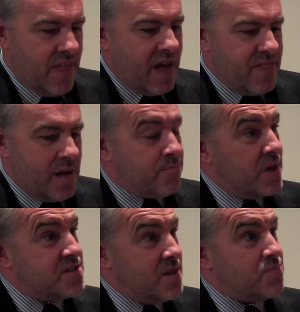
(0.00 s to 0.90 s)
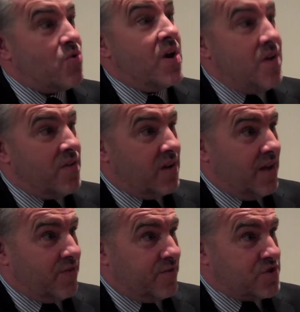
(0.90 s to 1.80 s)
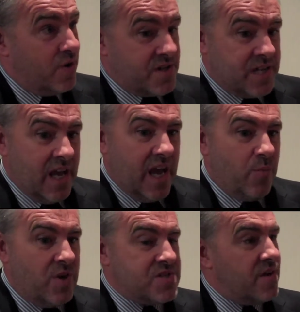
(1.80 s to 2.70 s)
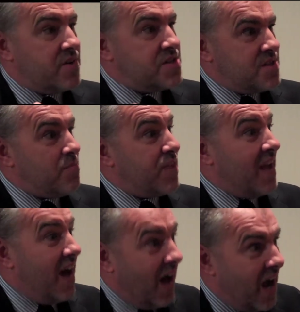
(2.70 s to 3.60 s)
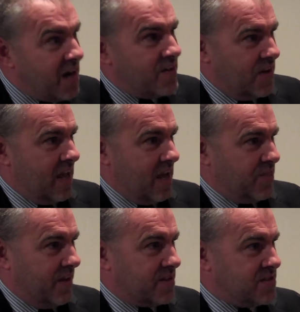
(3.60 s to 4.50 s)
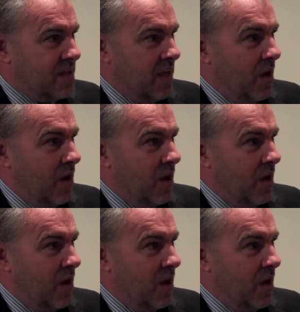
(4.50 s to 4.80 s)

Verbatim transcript: That then brings us up to another level of choice in which there is something higher than ethics.